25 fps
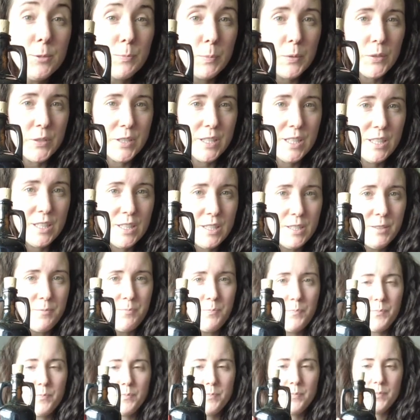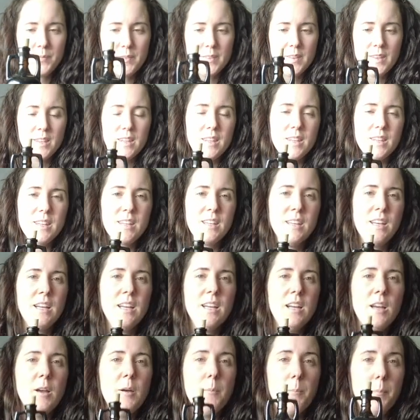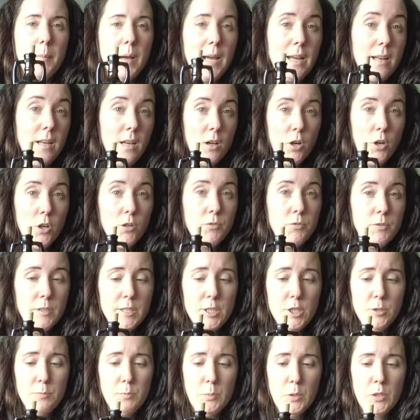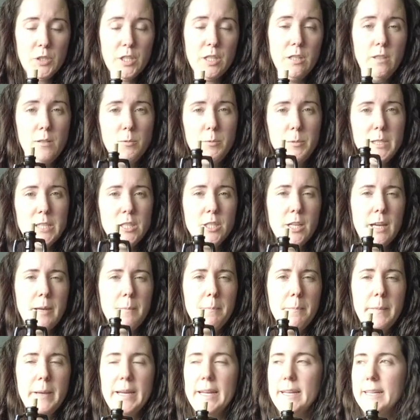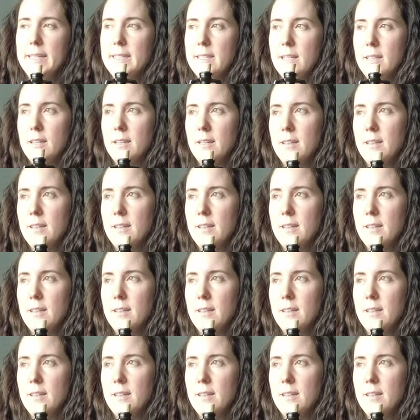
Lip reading: bottle. My love witch bottle, which I made